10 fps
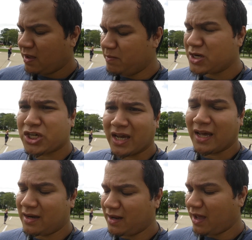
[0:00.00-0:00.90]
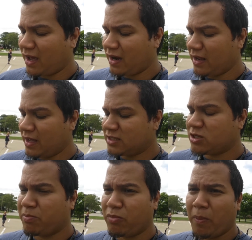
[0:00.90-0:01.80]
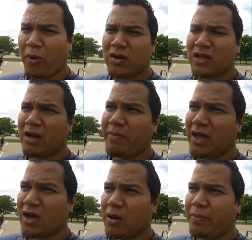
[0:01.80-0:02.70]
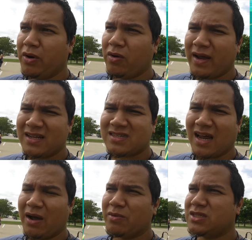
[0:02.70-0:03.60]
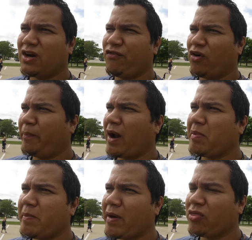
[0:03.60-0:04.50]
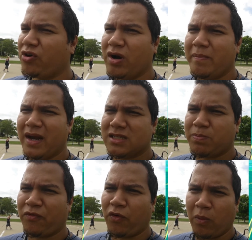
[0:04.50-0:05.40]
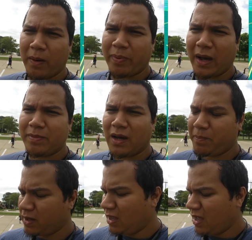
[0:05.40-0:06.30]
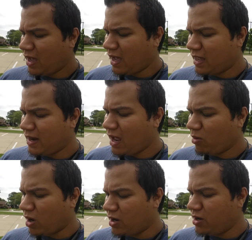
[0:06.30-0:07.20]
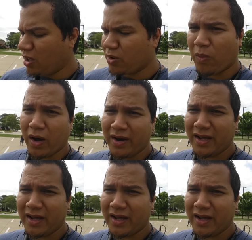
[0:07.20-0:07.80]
Michigan and it's a, reportedly to be a Kabuto nest. I was here for probably about 30 minutes before one popped up and now another one